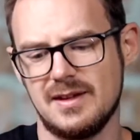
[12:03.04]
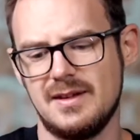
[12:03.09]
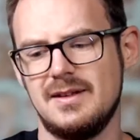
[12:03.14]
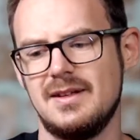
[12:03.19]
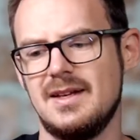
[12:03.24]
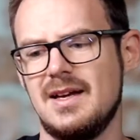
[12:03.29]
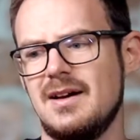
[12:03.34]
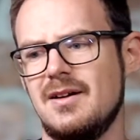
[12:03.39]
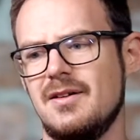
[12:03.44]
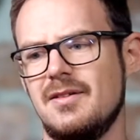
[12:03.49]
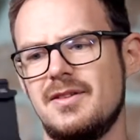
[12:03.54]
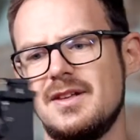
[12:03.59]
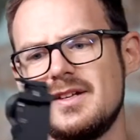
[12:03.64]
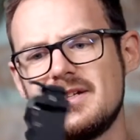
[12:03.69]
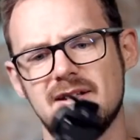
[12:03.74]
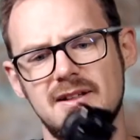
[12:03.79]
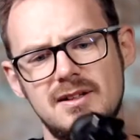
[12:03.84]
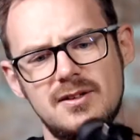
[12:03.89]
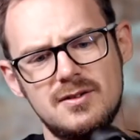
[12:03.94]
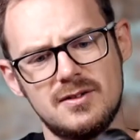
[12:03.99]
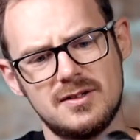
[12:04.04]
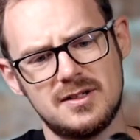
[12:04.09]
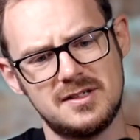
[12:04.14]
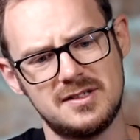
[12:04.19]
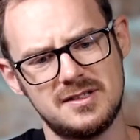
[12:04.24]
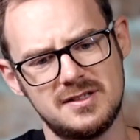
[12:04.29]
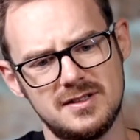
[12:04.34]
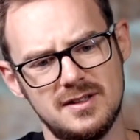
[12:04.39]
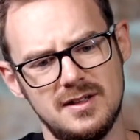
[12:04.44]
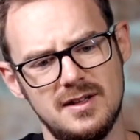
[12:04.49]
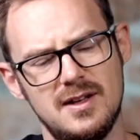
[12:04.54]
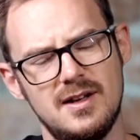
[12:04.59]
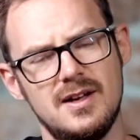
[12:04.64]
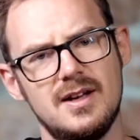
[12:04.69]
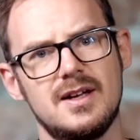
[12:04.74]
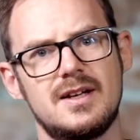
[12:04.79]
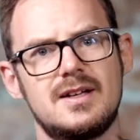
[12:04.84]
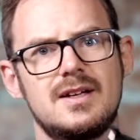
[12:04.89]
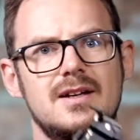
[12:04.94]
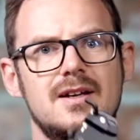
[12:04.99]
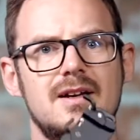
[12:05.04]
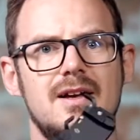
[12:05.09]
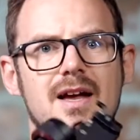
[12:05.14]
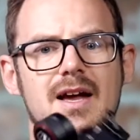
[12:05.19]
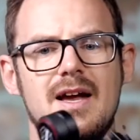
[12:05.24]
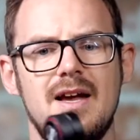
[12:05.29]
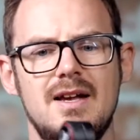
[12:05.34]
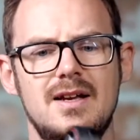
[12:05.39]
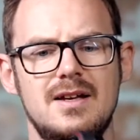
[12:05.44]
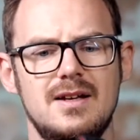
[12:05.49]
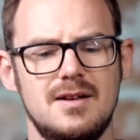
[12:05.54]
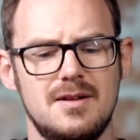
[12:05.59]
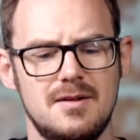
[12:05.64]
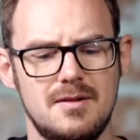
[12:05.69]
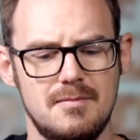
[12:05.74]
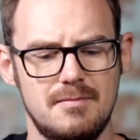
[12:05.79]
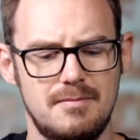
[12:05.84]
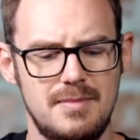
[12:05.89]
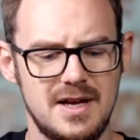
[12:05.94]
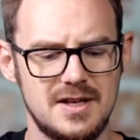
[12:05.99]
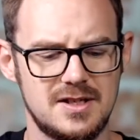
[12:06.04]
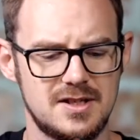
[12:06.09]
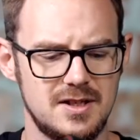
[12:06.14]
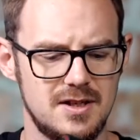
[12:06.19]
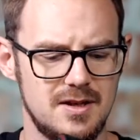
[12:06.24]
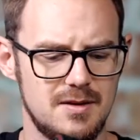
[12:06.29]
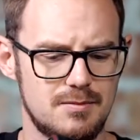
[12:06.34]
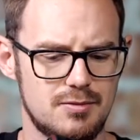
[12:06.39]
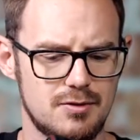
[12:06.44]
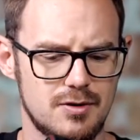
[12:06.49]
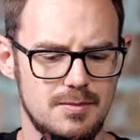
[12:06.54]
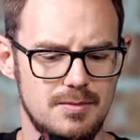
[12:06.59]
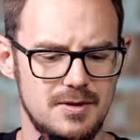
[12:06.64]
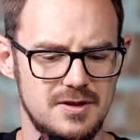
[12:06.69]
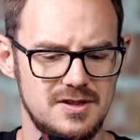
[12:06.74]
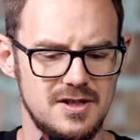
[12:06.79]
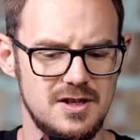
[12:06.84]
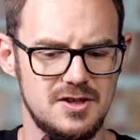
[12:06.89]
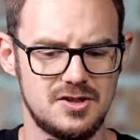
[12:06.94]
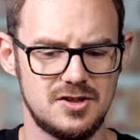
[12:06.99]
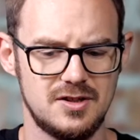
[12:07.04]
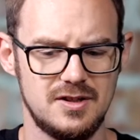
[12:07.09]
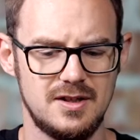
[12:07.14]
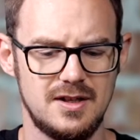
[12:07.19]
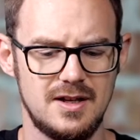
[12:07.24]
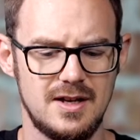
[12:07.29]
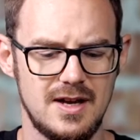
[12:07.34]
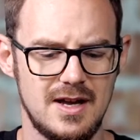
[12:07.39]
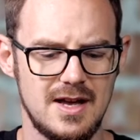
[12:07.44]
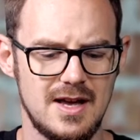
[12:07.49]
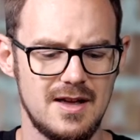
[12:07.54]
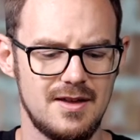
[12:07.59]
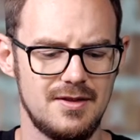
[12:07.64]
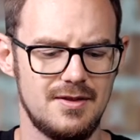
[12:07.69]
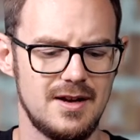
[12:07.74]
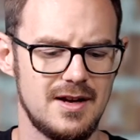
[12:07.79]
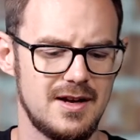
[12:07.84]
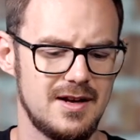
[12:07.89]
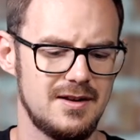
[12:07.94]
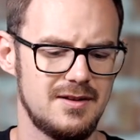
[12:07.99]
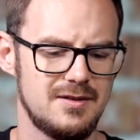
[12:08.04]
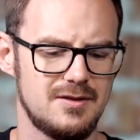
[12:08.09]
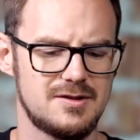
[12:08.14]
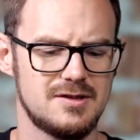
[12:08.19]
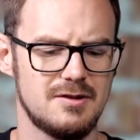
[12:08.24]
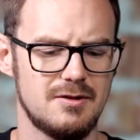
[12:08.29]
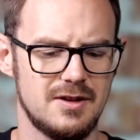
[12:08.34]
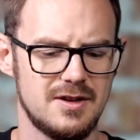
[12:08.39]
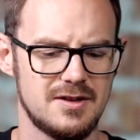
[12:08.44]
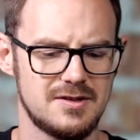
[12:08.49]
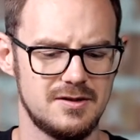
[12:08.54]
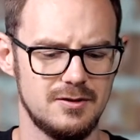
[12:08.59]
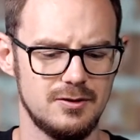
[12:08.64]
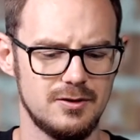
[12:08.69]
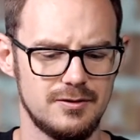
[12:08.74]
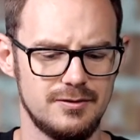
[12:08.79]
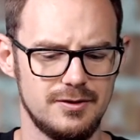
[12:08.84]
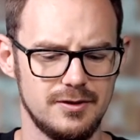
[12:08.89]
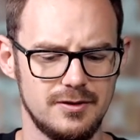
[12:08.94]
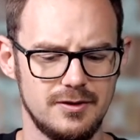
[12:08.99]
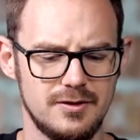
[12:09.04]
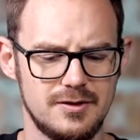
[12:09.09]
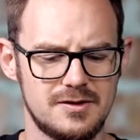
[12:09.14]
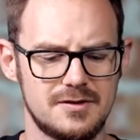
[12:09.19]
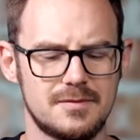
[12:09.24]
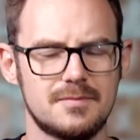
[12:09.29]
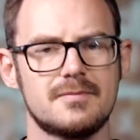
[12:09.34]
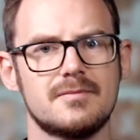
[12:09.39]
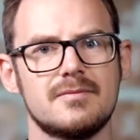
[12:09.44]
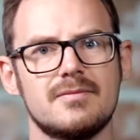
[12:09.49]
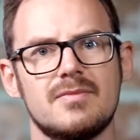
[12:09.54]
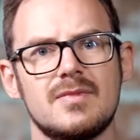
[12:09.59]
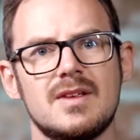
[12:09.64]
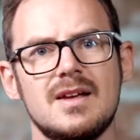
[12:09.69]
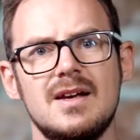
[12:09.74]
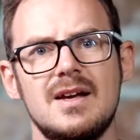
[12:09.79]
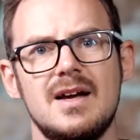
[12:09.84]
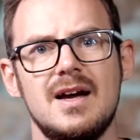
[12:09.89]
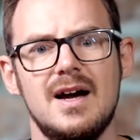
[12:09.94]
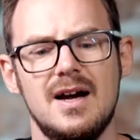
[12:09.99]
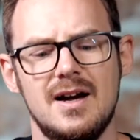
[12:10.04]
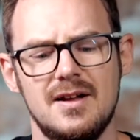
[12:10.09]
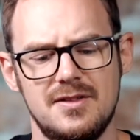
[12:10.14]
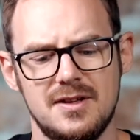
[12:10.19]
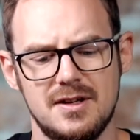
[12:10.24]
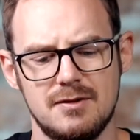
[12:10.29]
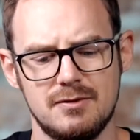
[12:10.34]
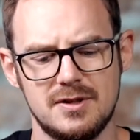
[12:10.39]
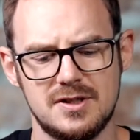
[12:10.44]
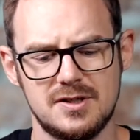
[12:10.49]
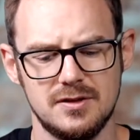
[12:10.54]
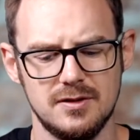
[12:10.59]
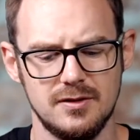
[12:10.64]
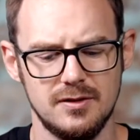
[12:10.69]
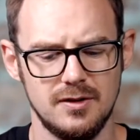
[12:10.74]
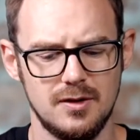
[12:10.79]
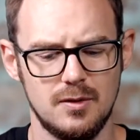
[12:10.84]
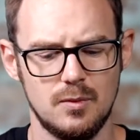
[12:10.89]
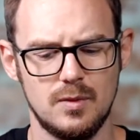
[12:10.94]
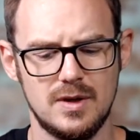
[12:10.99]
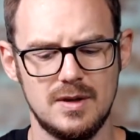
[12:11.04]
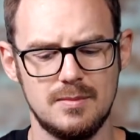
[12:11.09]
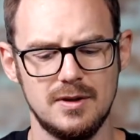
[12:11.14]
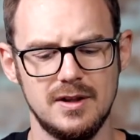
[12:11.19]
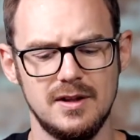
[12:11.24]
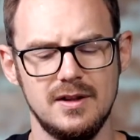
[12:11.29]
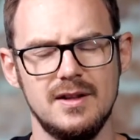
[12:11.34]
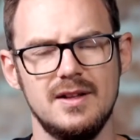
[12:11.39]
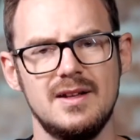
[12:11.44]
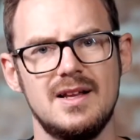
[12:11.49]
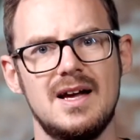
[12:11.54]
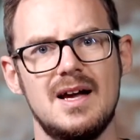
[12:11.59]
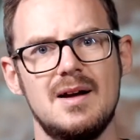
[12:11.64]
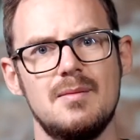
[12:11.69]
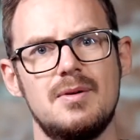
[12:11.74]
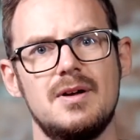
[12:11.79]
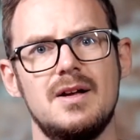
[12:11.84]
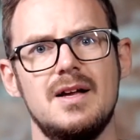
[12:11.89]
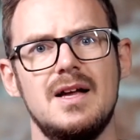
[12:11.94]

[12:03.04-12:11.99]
Now this looks like a better proposition than, sorry, that's an awful noise, the original Weebill Lab.